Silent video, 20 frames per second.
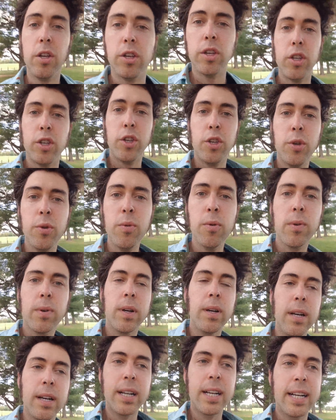
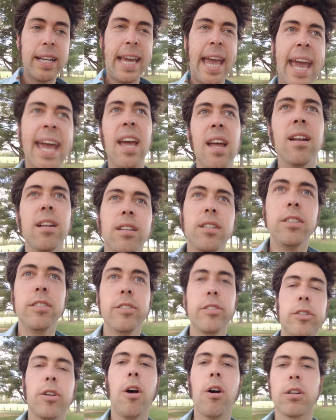you can't
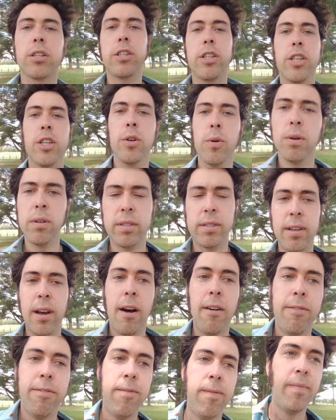talk to
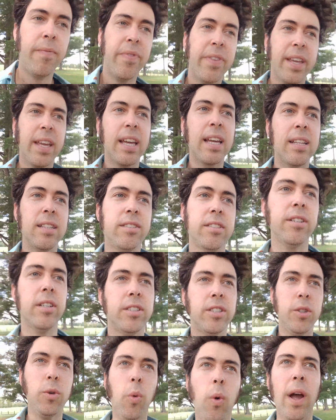yourself in
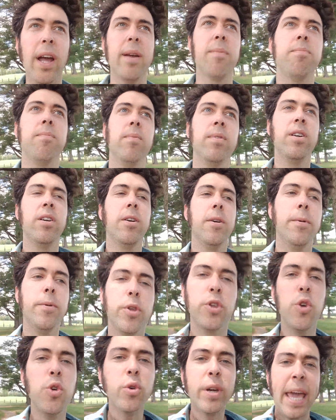such a way.
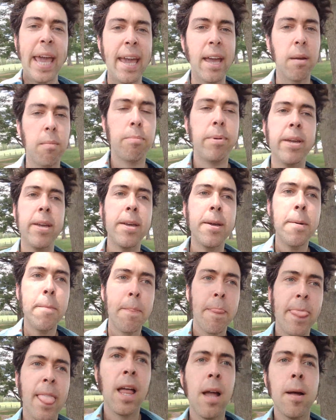You can't be
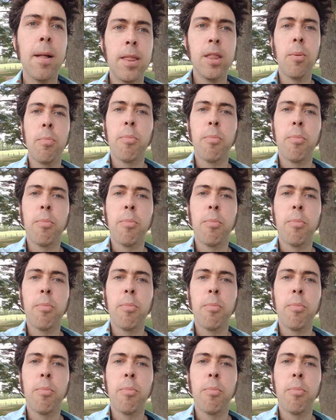the